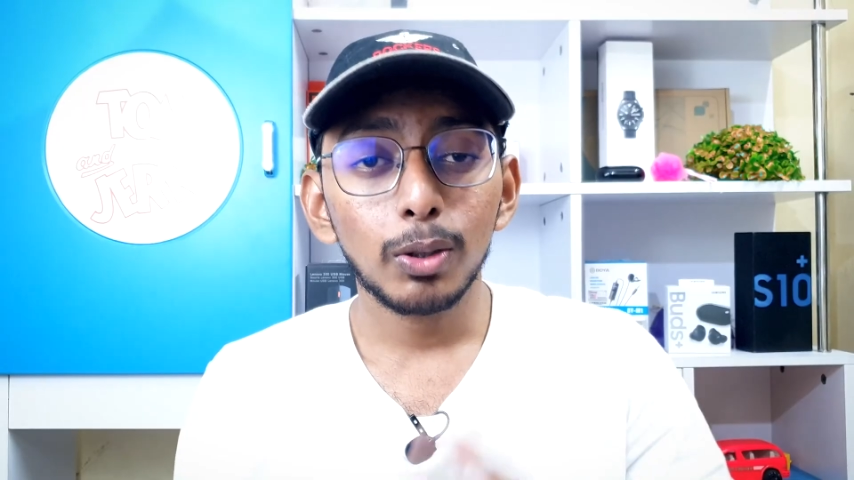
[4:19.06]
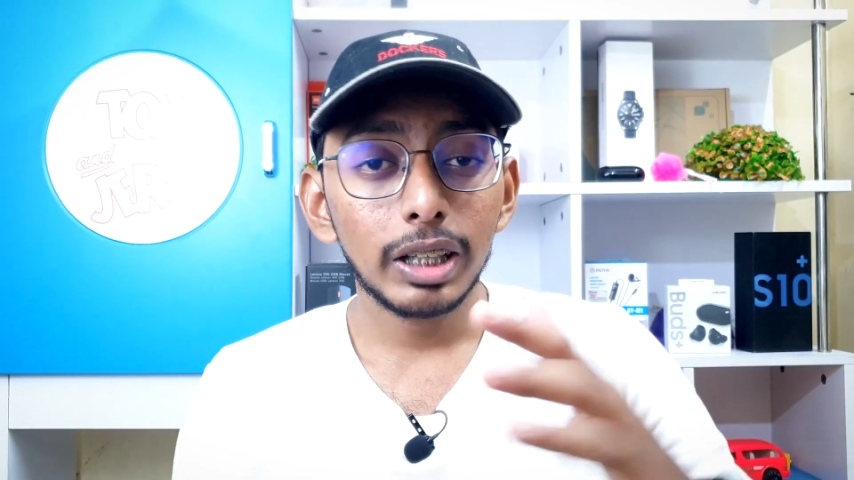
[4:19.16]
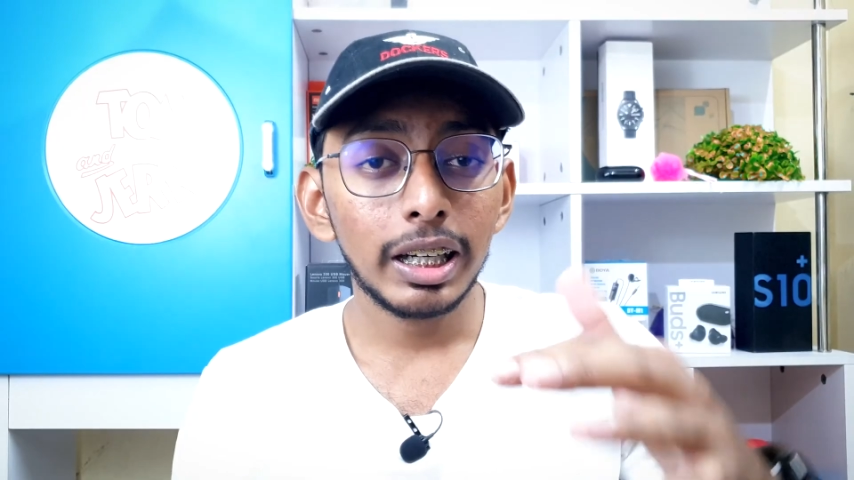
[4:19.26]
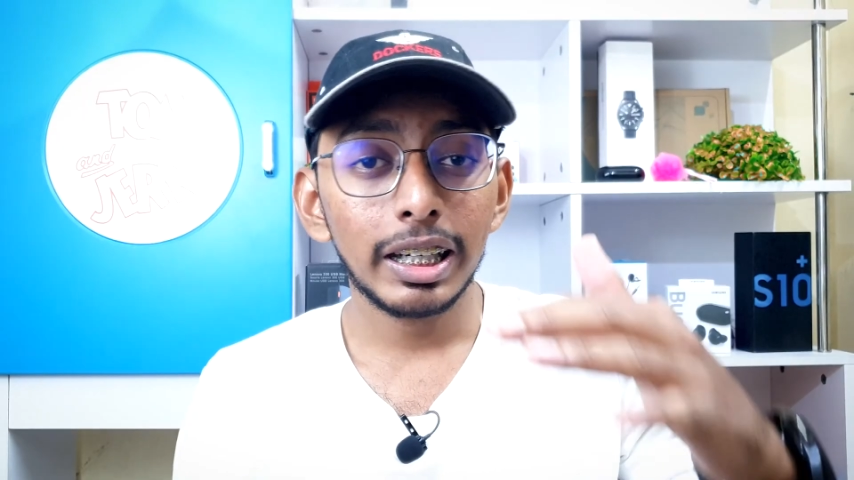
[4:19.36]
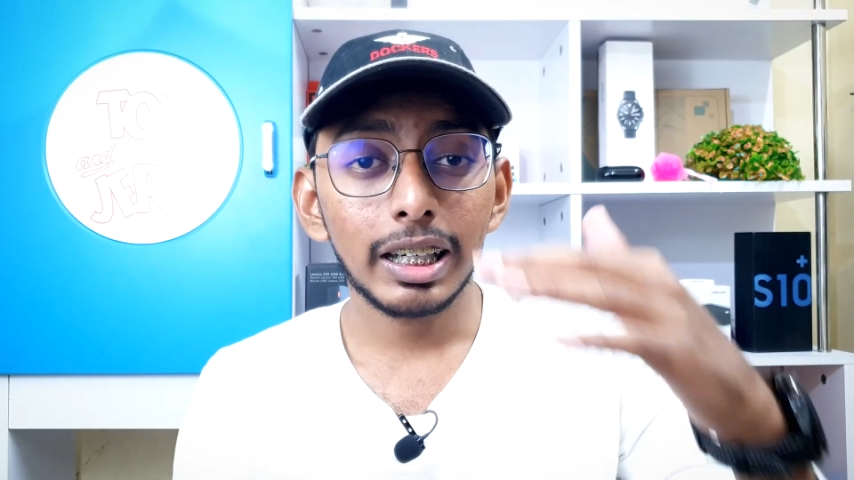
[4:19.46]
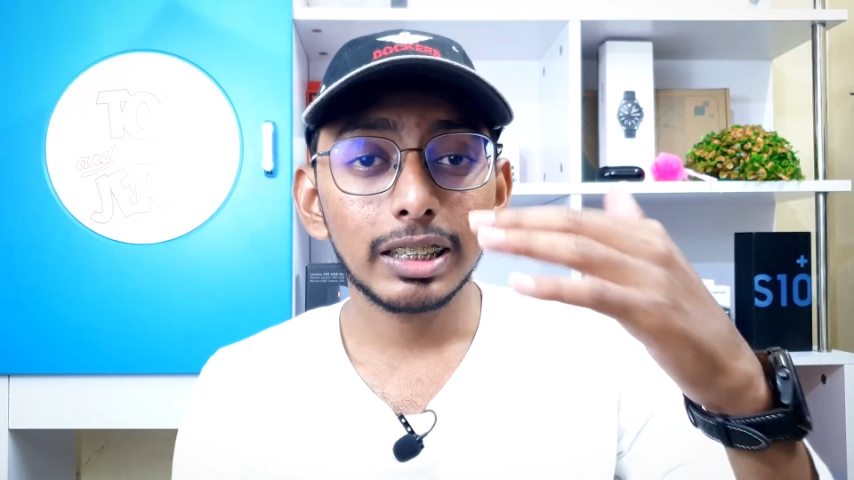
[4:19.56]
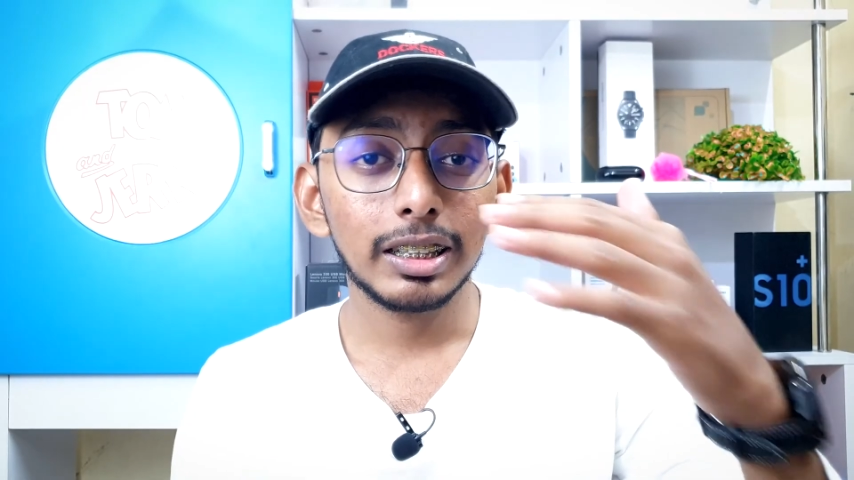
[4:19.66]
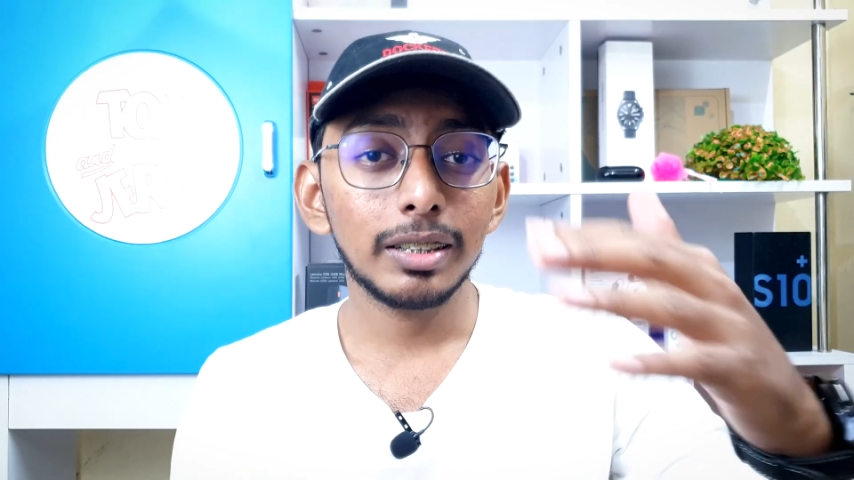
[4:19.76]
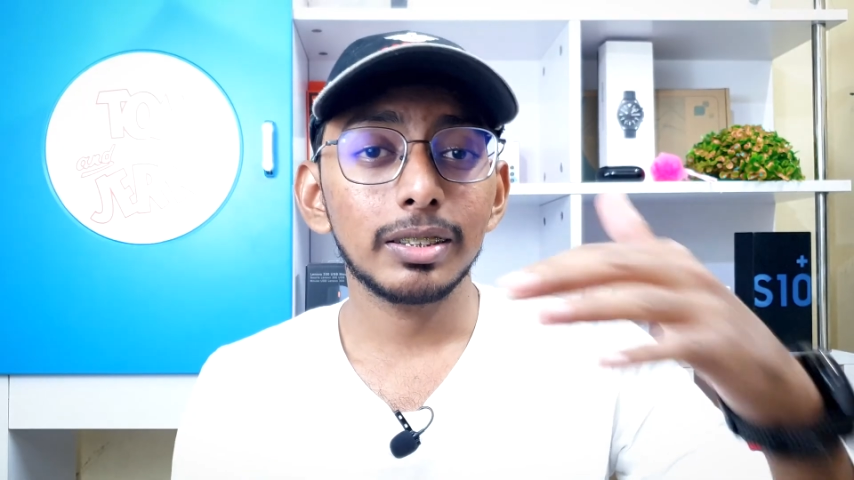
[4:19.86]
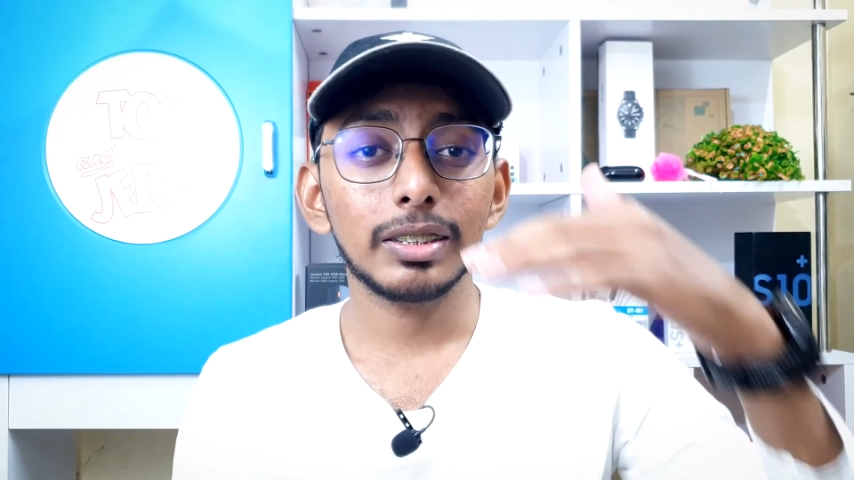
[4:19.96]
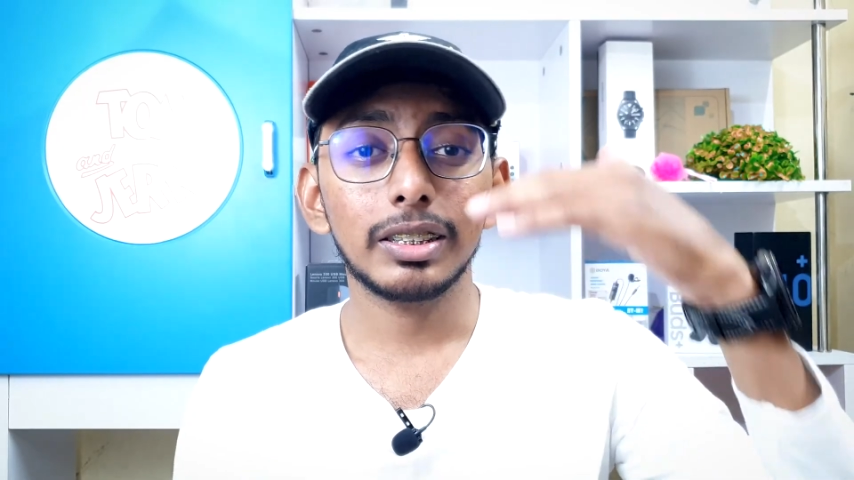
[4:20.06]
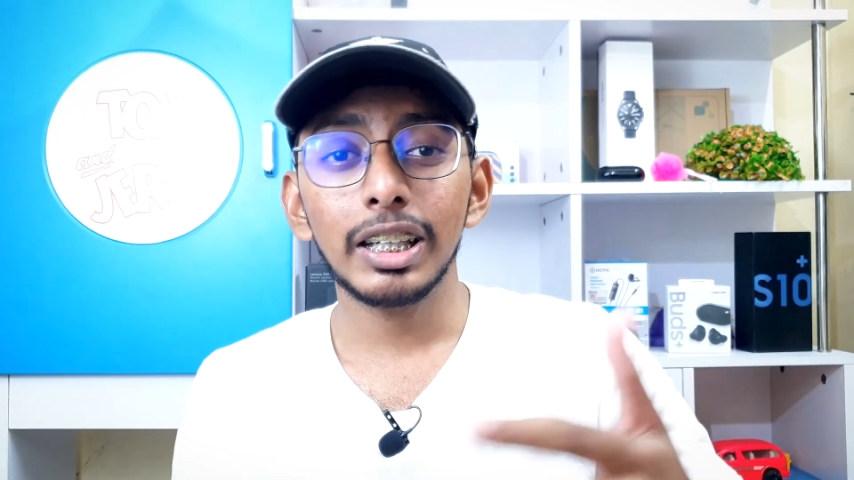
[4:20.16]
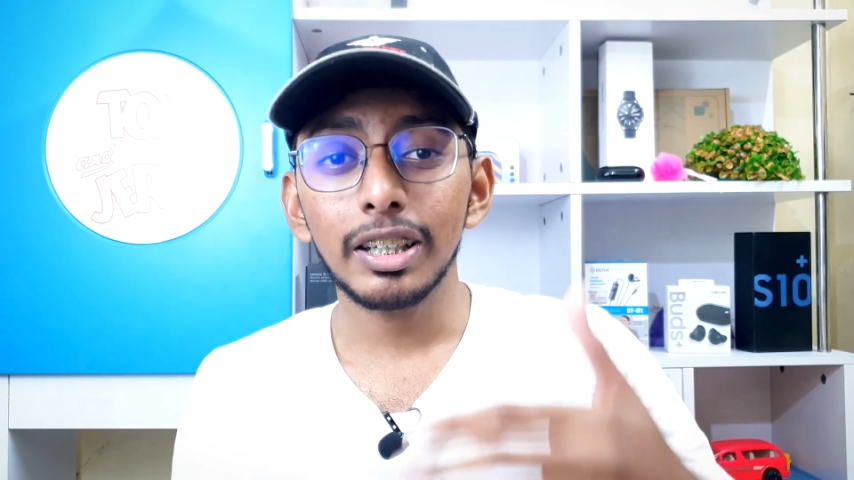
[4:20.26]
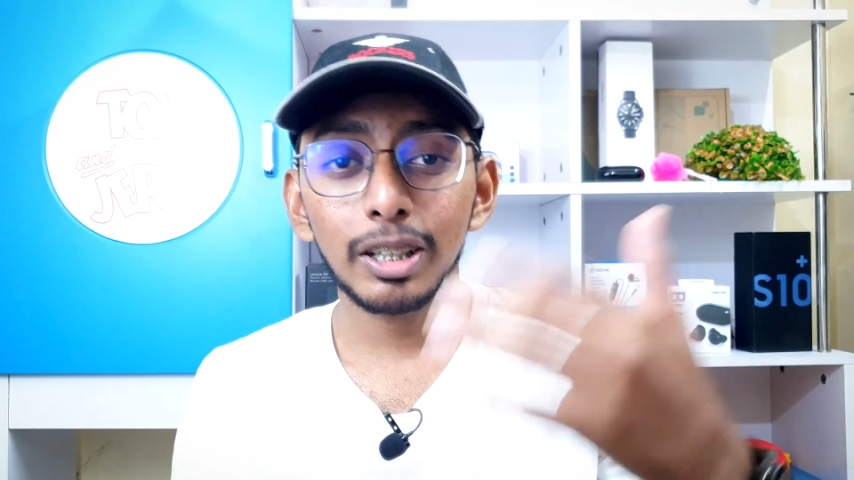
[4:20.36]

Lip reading: that it doesn't tear